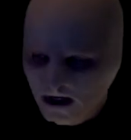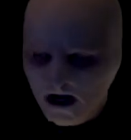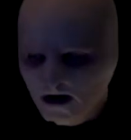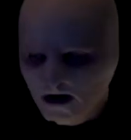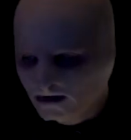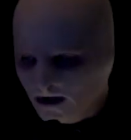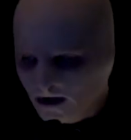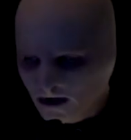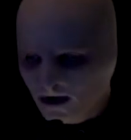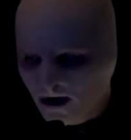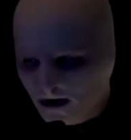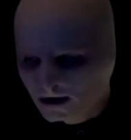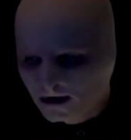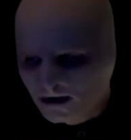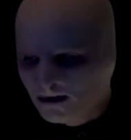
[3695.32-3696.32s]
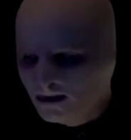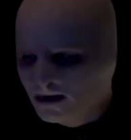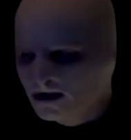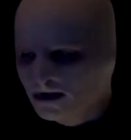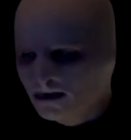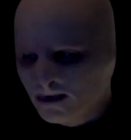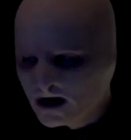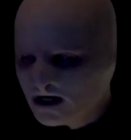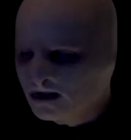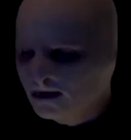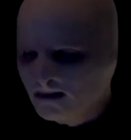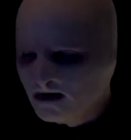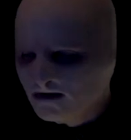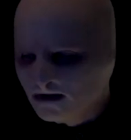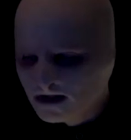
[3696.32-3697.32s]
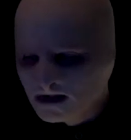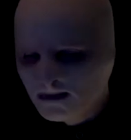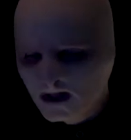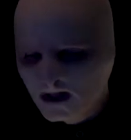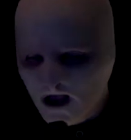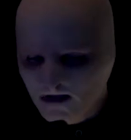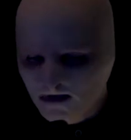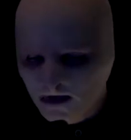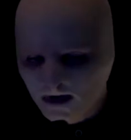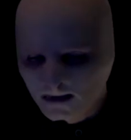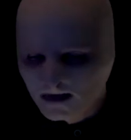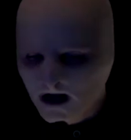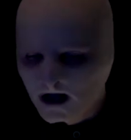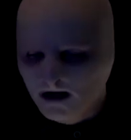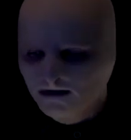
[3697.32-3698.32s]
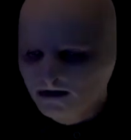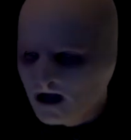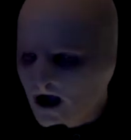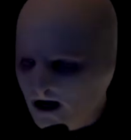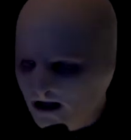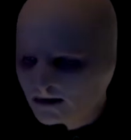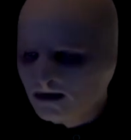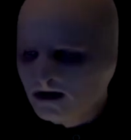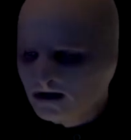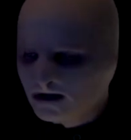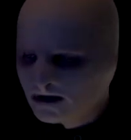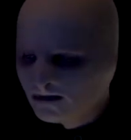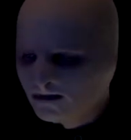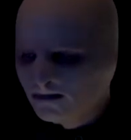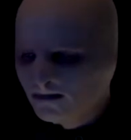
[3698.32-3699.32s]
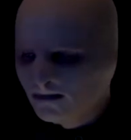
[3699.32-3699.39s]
I have a good article, which is way too big for this platform, and I have documents.